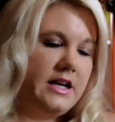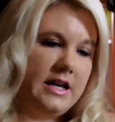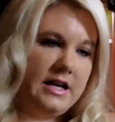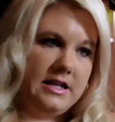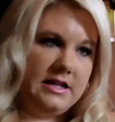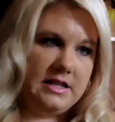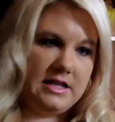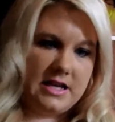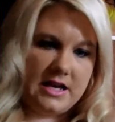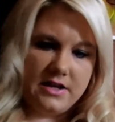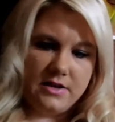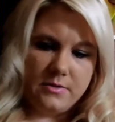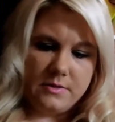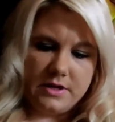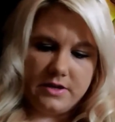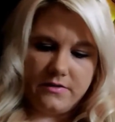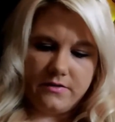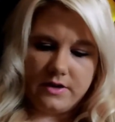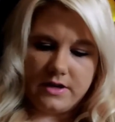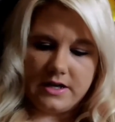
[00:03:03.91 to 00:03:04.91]
and the other one
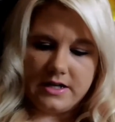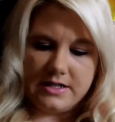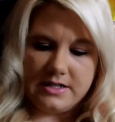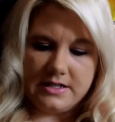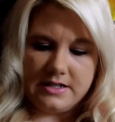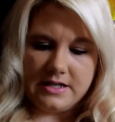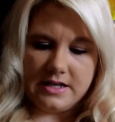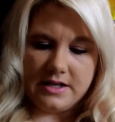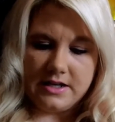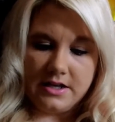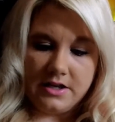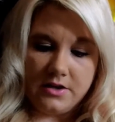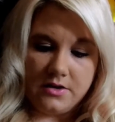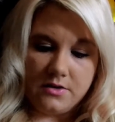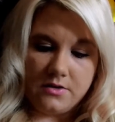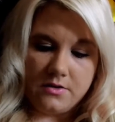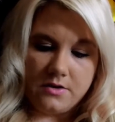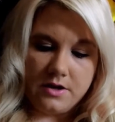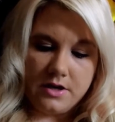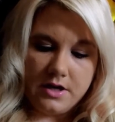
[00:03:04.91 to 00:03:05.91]
I forgot to tell
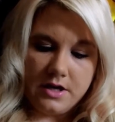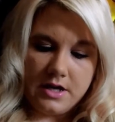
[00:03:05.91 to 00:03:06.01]
you